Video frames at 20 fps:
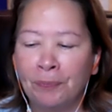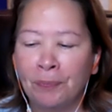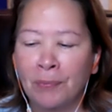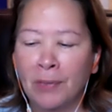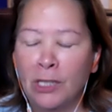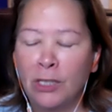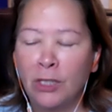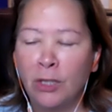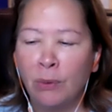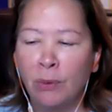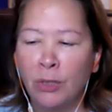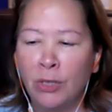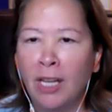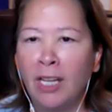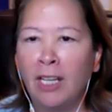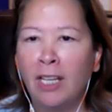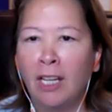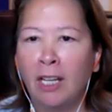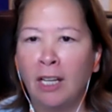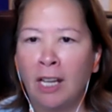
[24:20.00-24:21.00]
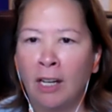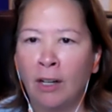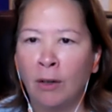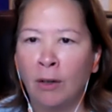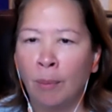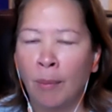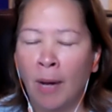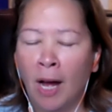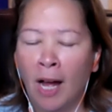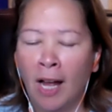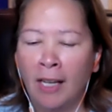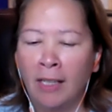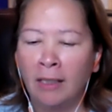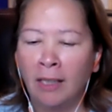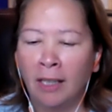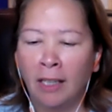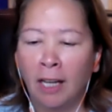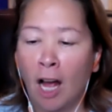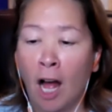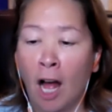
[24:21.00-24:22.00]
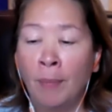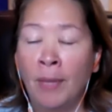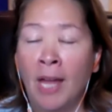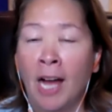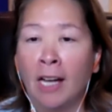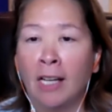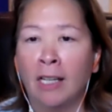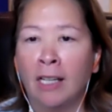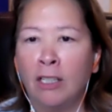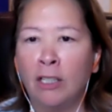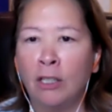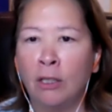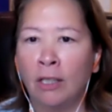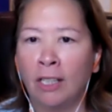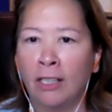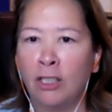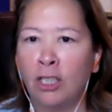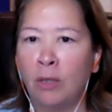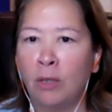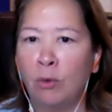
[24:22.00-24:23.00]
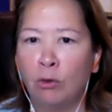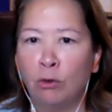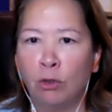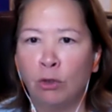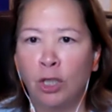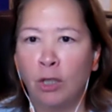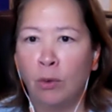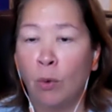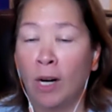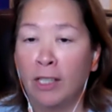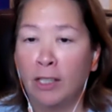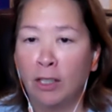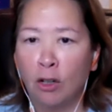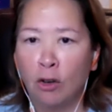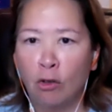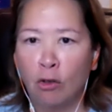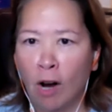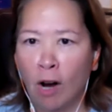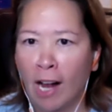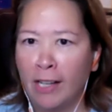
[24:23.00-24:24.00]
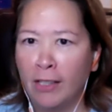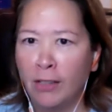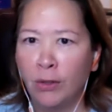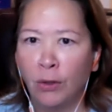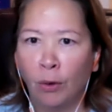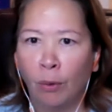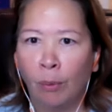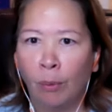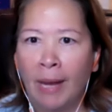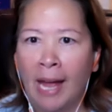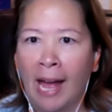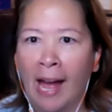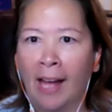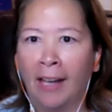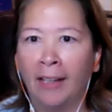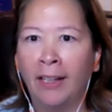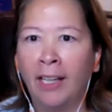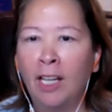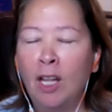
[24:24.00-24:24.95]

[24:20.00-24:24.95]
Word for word: she was thinking in her mind, like, I'm not, like, she was, she wanted to cry so bad,